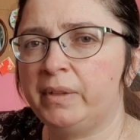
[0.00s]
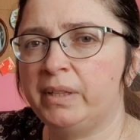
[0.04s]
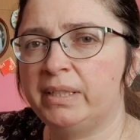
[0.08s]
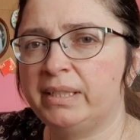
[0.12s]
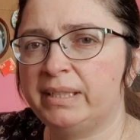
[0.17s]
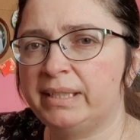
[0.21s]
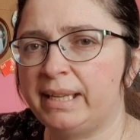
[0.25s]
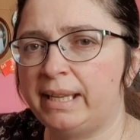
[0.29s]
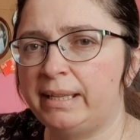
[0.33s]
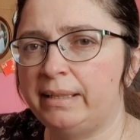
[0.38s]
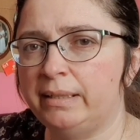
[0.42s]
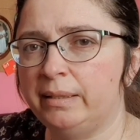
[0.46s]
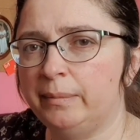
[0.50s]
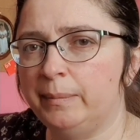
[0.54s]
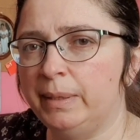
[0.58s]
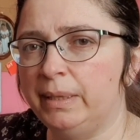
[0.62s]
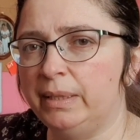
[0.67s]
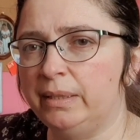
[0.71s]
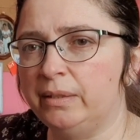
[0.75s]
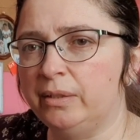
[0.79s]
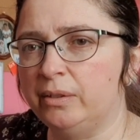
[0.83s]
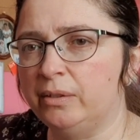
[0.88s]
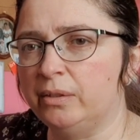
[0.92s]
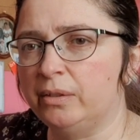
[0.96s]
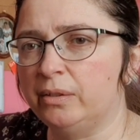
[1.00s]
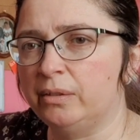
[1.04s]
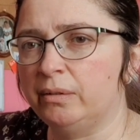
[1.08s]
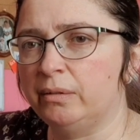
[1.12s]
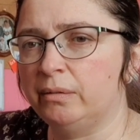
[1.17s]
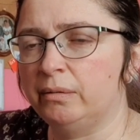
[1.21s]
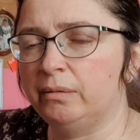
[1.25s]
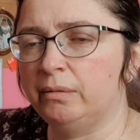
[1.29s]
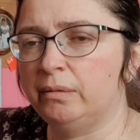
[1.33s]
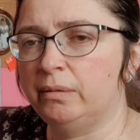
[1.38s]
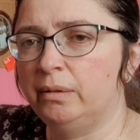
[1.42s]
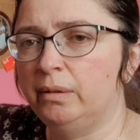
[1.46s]
centimetres
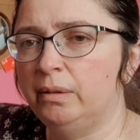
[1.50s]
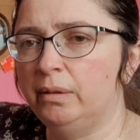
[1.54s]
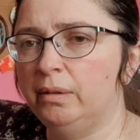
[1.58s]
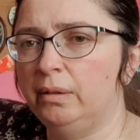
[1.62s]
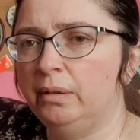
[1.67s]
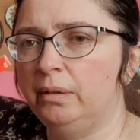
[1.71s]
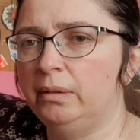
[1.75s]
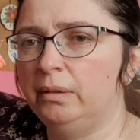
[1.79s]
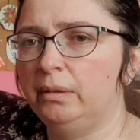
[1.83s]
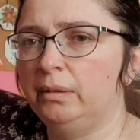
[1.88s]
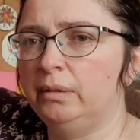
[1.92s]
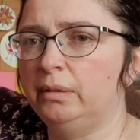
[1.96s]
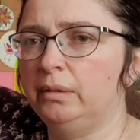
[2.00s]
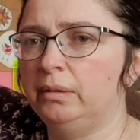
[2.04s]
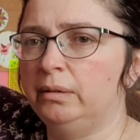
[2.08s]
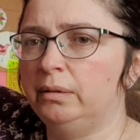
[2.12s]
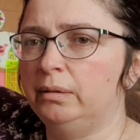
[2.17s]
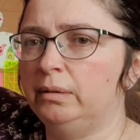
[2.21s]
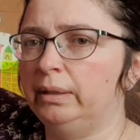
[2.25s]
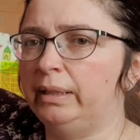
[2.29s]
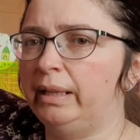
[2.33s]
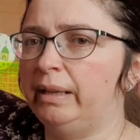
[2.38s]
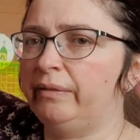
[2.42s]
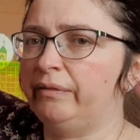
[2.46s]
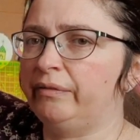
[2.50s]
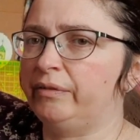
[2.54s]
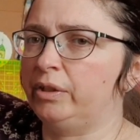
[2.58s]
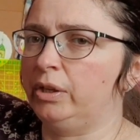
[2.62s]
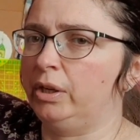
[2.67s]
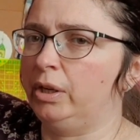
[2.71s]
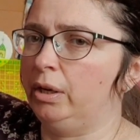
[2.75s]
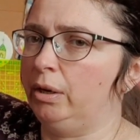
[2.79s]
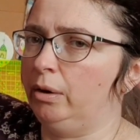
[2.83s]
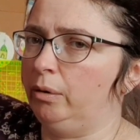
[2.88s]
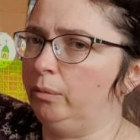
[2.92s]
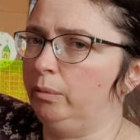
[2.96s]
left to
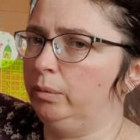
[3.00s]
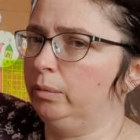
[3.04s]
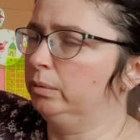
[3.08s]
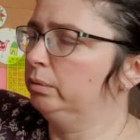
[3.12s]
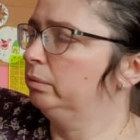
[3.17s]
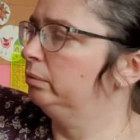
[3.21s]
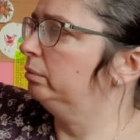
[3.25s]
go.